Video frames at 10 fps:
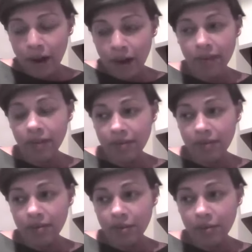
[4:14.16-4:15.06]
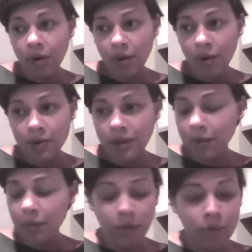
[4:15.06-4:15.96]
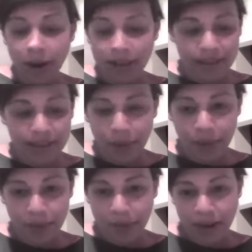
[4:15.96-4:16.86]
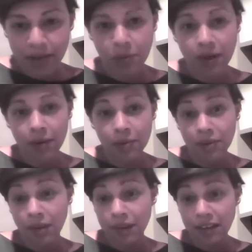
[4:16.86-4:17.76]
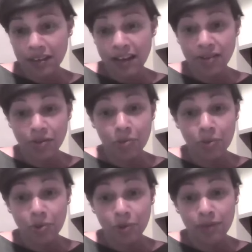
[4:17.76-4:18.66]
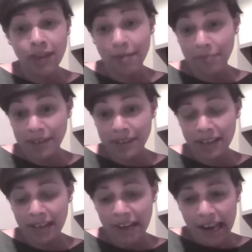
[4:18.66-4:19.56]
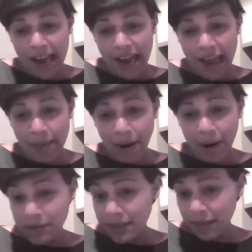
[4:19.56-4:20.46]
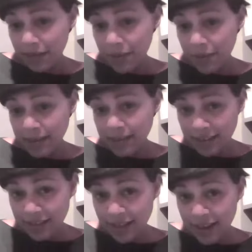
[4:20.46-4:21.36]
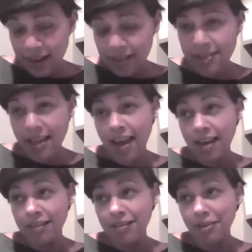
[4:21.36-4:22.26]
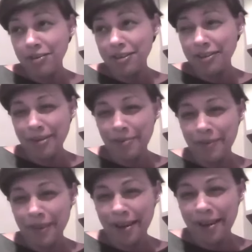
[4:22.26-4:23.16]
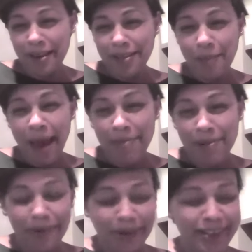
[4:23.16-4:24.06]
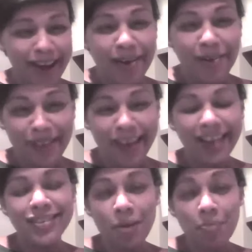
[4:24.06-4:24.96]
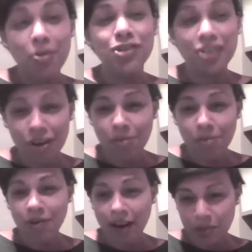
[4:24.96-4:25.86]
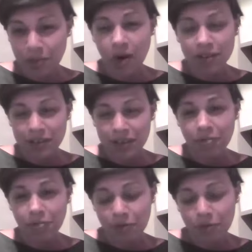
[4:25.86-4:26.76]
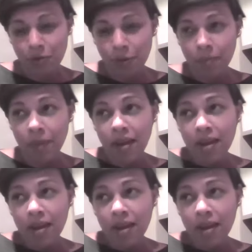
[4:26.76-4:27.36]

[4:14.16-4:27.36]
I think, the roles that will always stay with me is when I was on the International Board of Amnesty. I was there for about 6 years and got to do some of the paperwork side of things, so pushing human rights policy and reform.